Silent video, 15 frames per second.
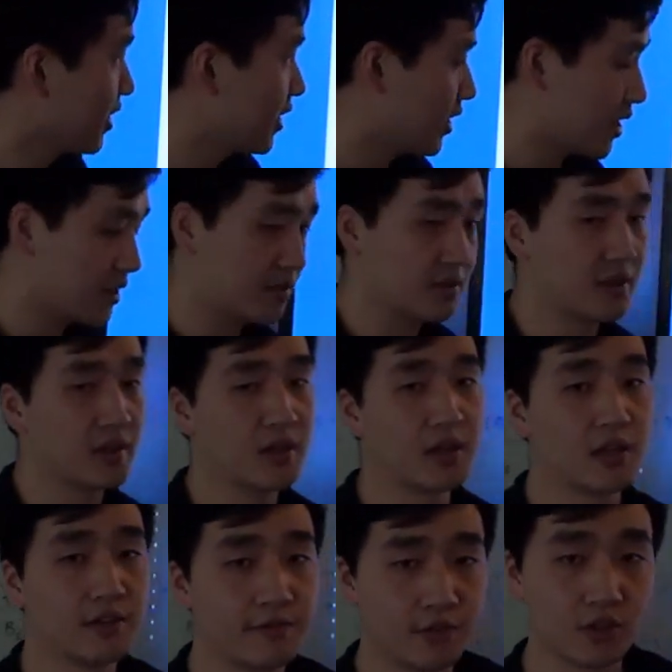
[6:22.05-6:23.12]
And
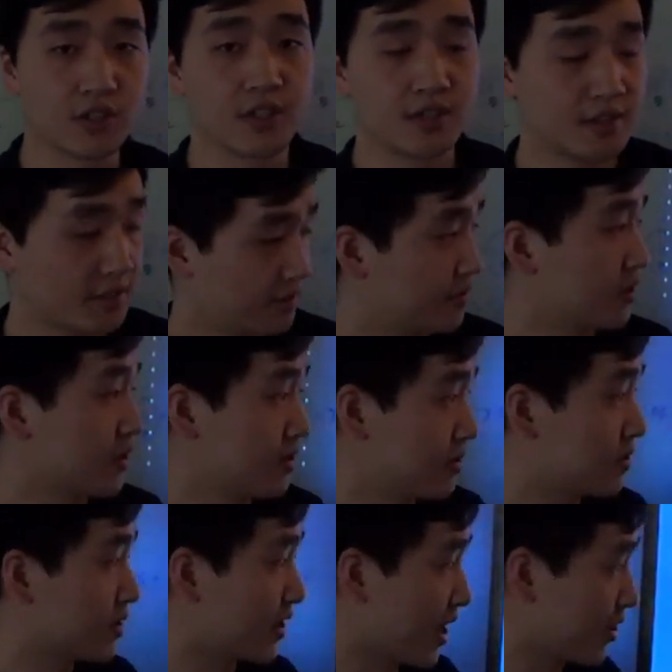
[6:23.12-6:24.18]
for the
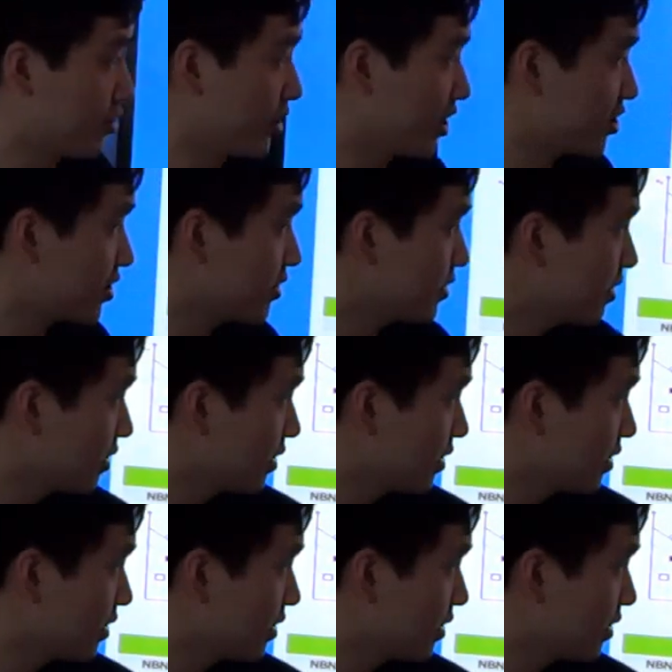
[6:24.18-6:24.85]
distance calculation,